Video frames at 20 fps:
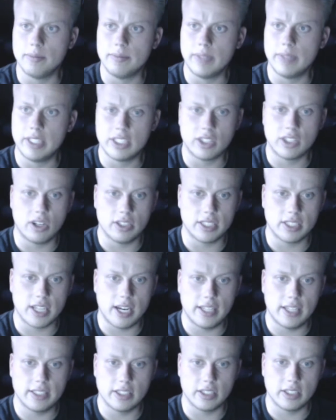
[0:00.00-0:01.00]
install
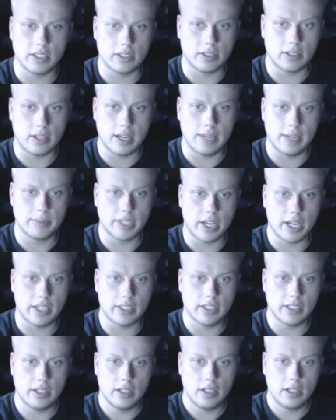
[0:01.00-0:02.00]
size or game size.
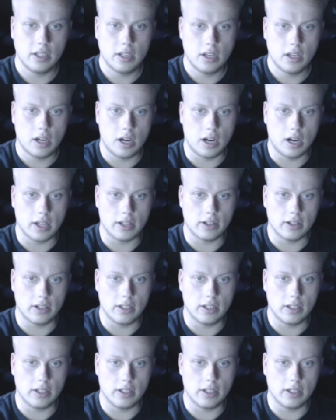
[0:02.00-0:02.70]
Somebody